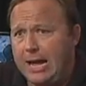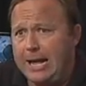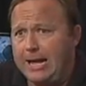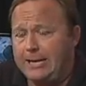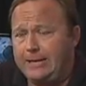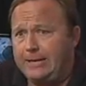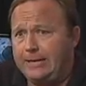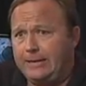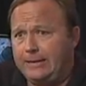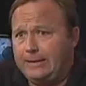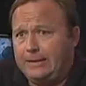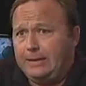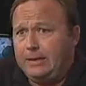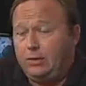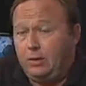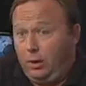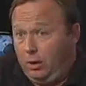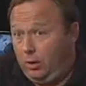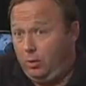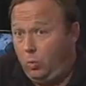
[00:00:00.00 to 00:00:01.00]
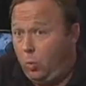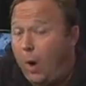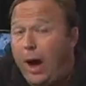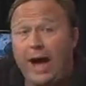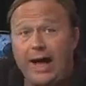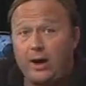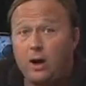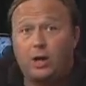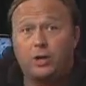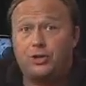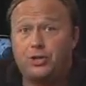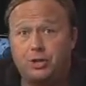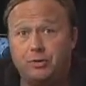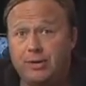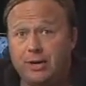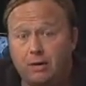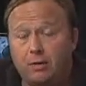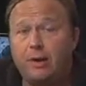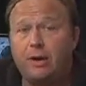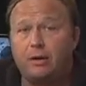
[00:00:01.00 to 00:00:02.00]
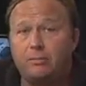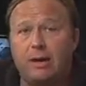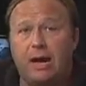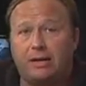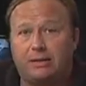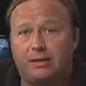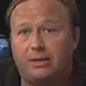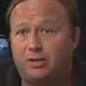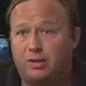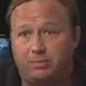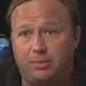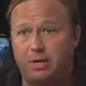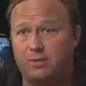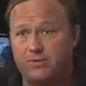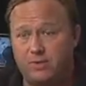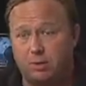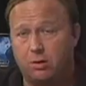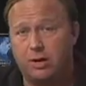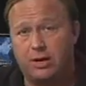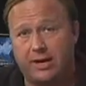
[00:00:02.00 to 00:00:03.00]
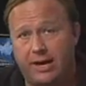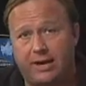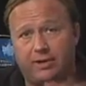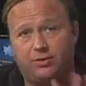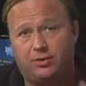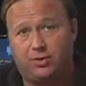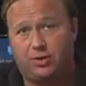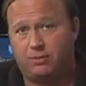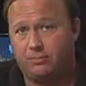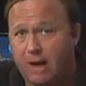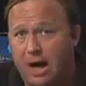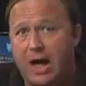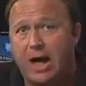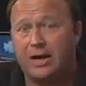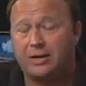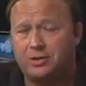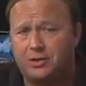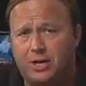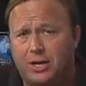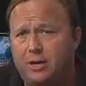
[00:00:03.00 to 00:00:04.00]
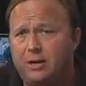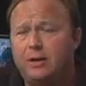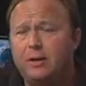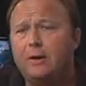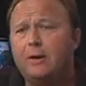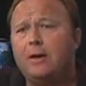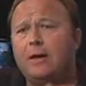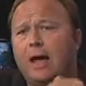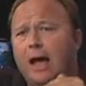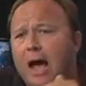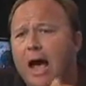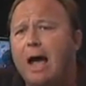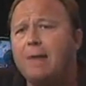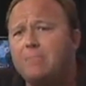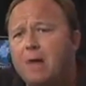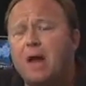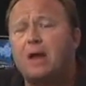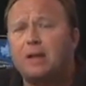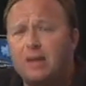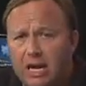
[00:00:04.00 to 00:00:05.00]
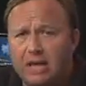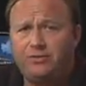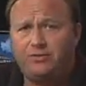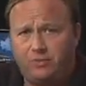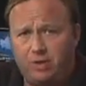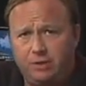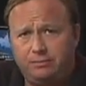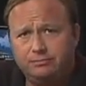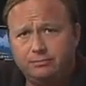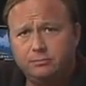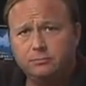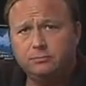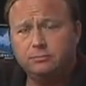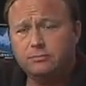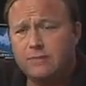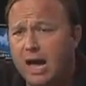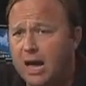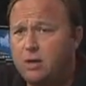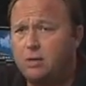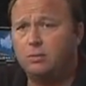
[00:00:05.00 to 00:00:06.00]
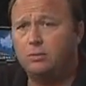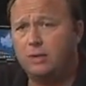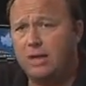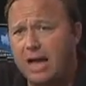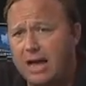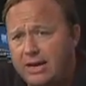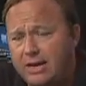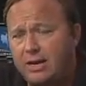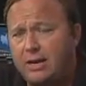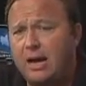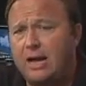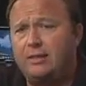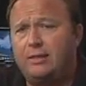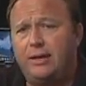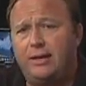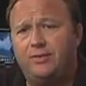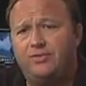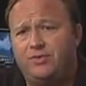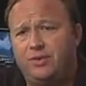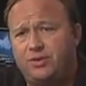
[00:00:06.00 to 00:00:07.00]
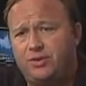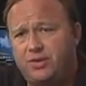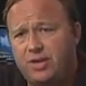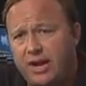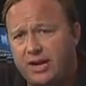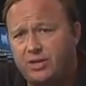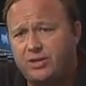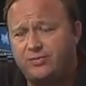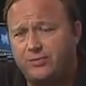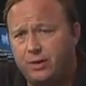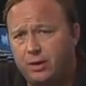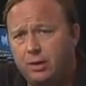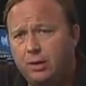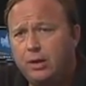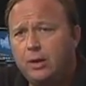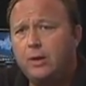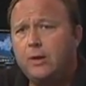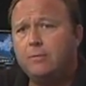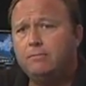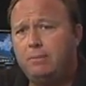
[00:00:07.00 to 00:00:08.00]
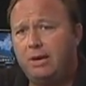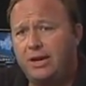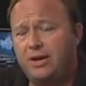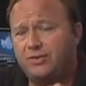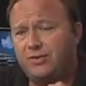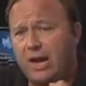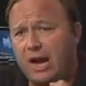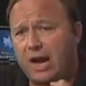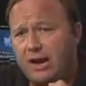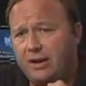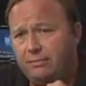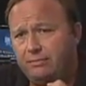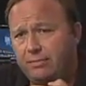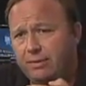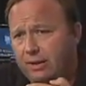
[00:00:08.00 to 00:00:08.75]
And why aren't you hearing about this? I mean, if you're against the mosque, and I'm not against it. I don't like it. I think it's distasteful because